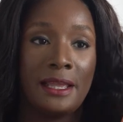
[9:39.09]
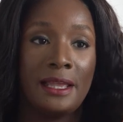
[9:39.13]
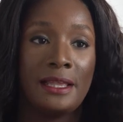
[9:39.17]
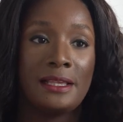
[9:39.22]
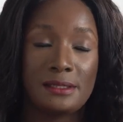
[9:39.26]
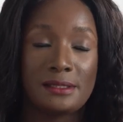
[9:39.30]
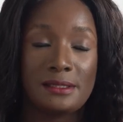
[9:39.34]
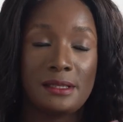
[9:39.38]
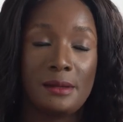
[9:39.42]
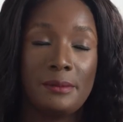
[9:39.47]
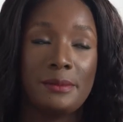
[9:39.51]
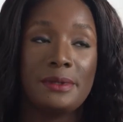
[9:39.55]

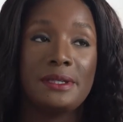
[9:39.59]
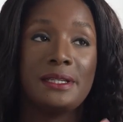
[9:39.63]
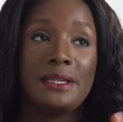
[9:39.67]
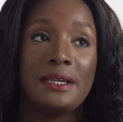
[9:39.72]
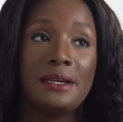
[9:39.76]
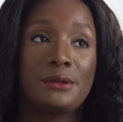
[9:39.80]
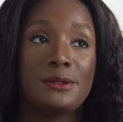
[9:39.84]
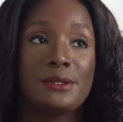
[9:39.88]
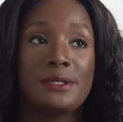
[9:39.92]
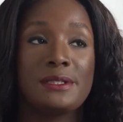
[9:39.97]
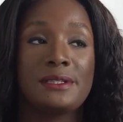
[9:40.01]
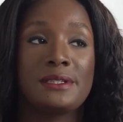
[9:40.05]
somebody
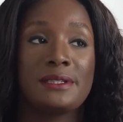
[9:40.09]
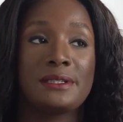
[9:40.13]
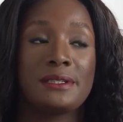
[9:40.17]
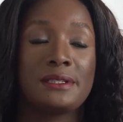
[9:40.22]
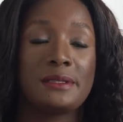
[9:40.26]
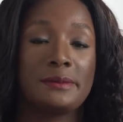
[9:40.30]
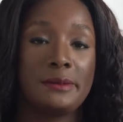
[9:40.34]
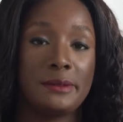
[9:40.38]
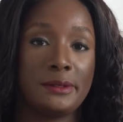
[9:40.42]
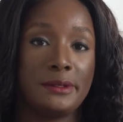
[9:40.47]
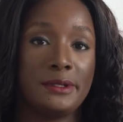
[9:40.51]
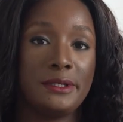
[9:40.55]
else's
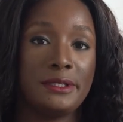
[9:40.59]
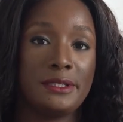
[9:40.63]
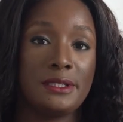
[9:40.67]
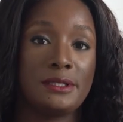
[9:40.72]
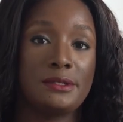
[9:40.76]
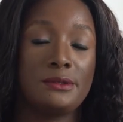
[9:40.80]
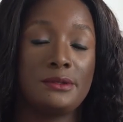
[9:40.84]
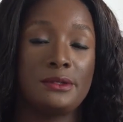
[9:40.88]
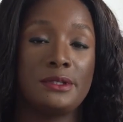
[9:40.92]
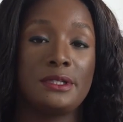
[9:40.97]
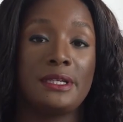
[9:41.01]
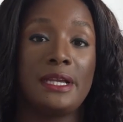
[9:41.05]
experience is
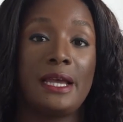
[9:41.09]
not a